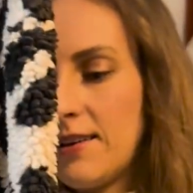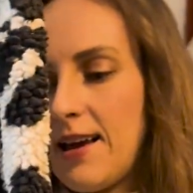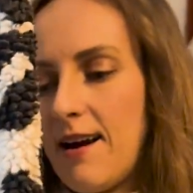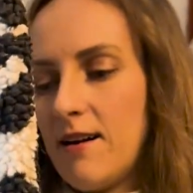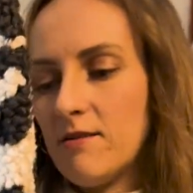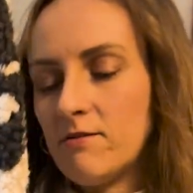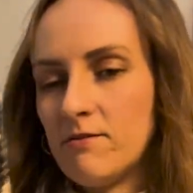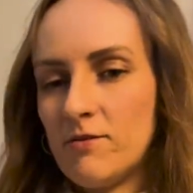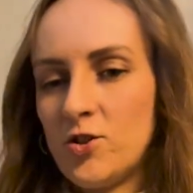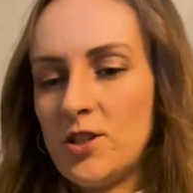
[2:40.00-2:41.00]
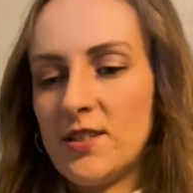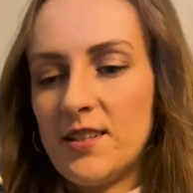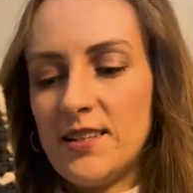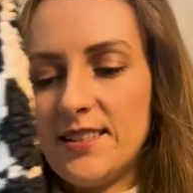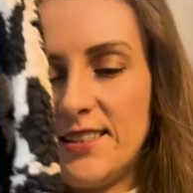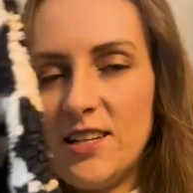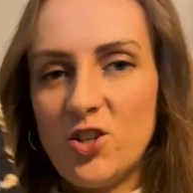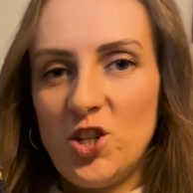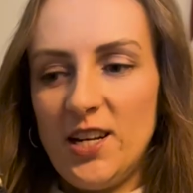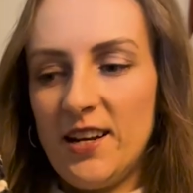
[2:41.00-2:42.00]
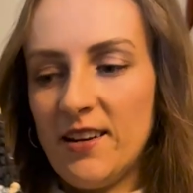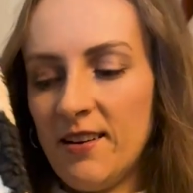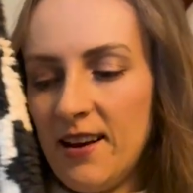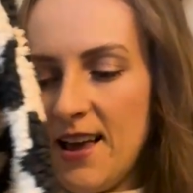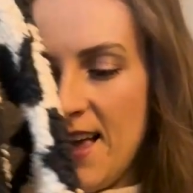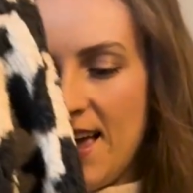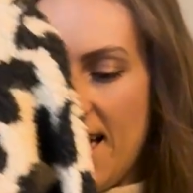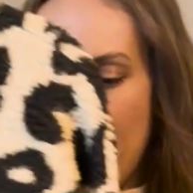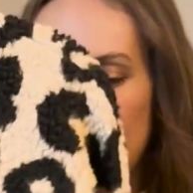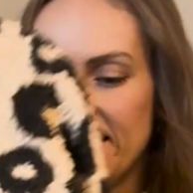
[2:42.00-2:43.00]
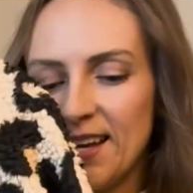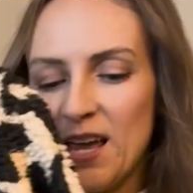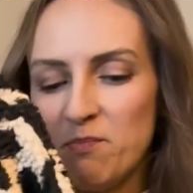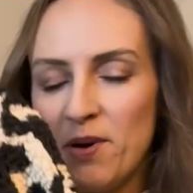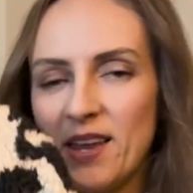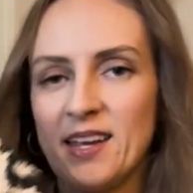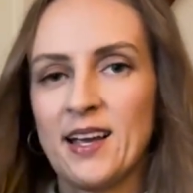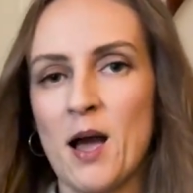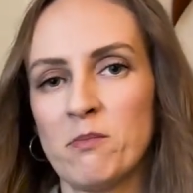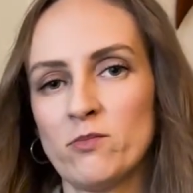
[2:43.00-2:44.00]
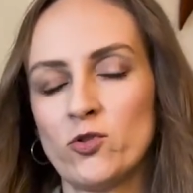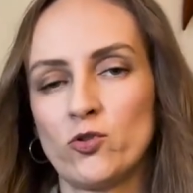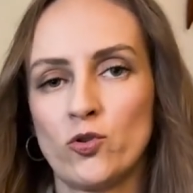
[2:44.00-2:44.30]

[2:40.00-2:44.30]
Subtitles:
yeah, just cinch it in at the hip, and it comes